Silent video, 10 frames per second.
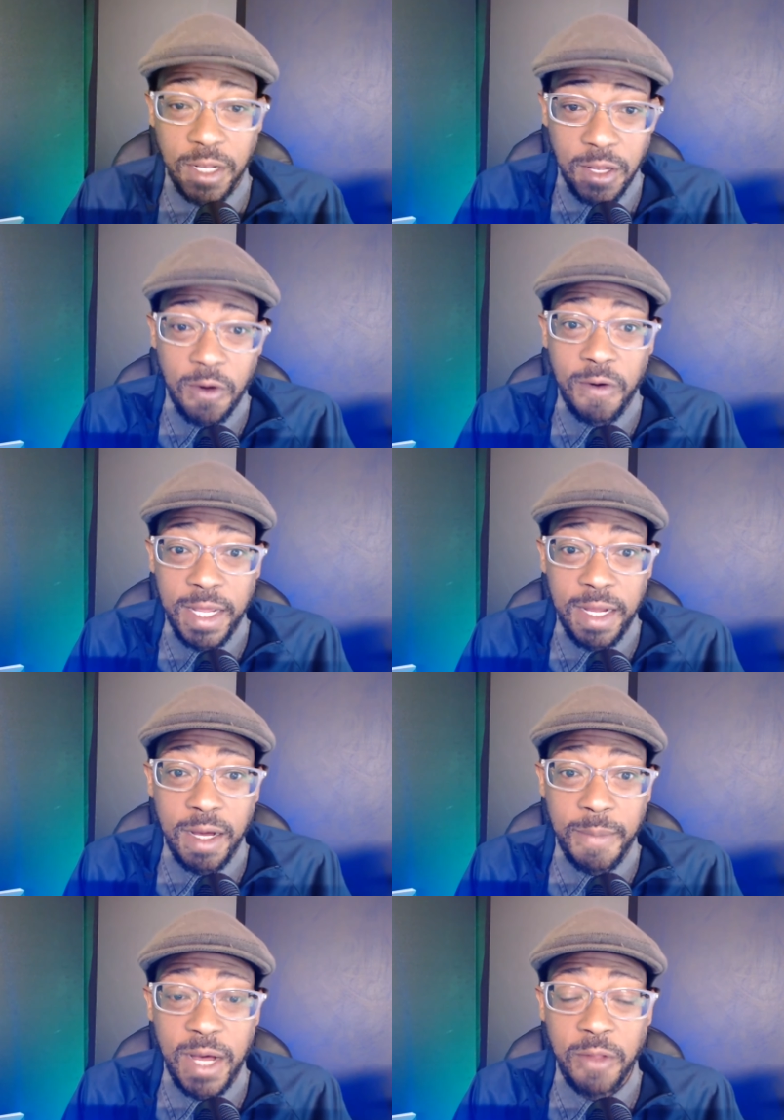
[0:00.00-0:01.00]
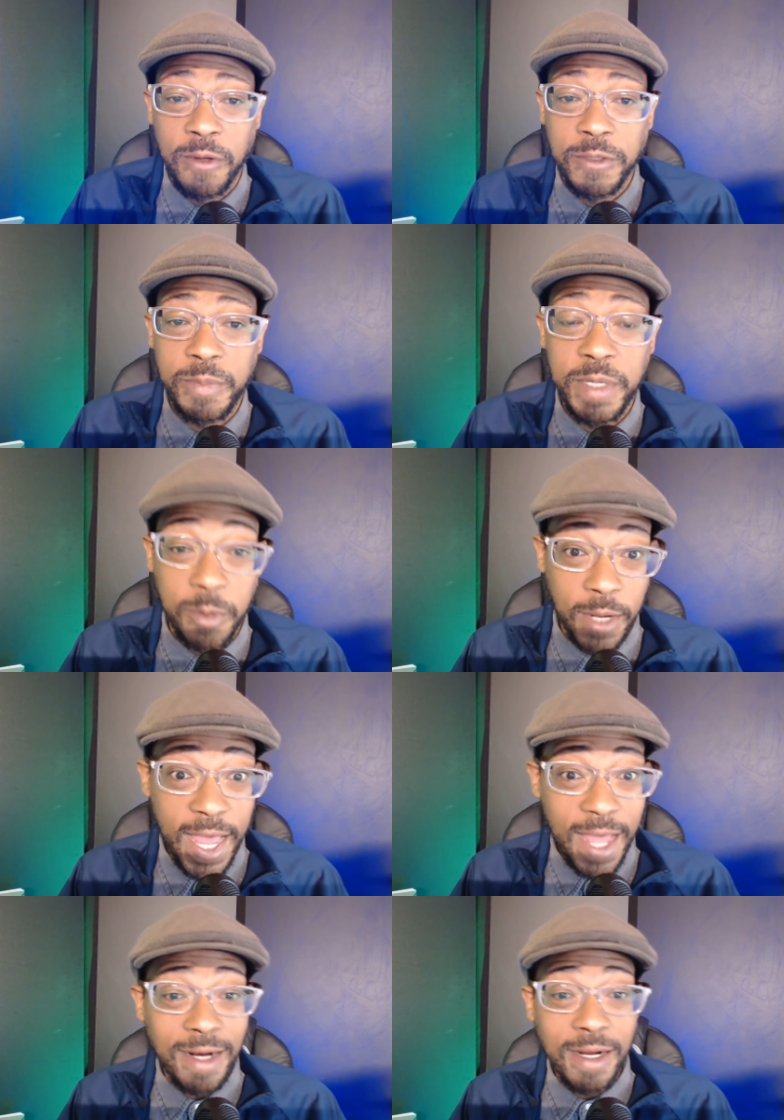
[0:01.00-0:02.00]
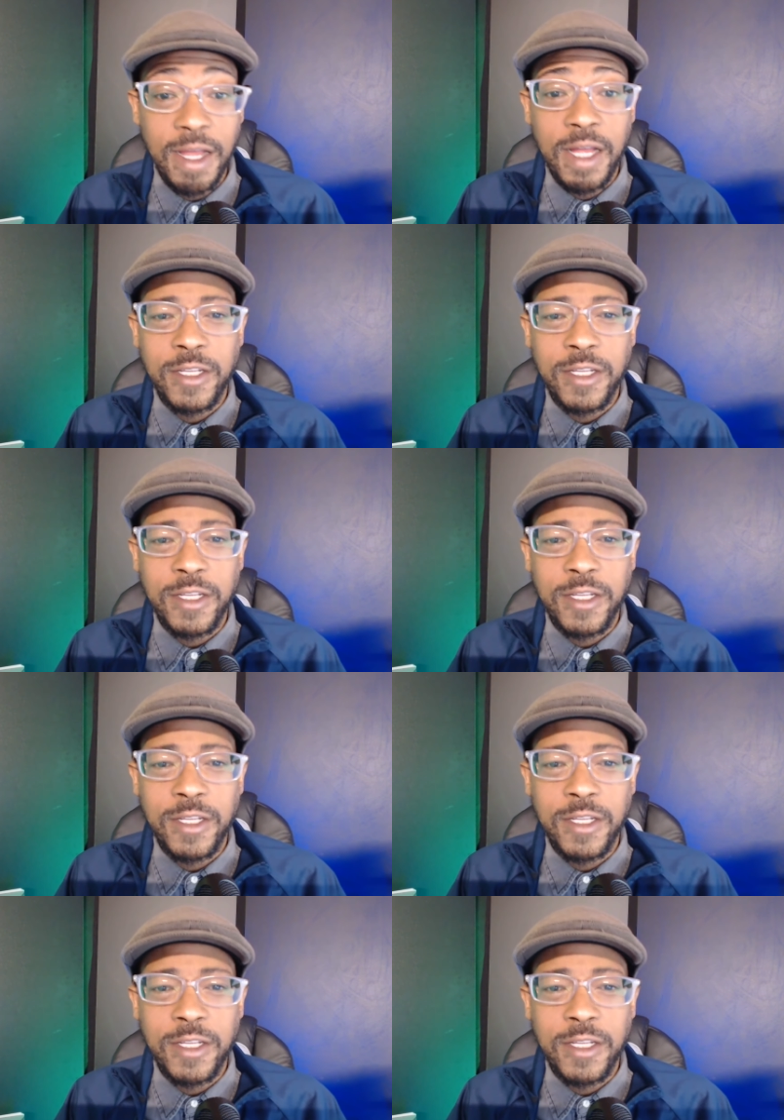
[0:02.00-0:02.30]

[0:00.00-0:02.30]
learning about those people and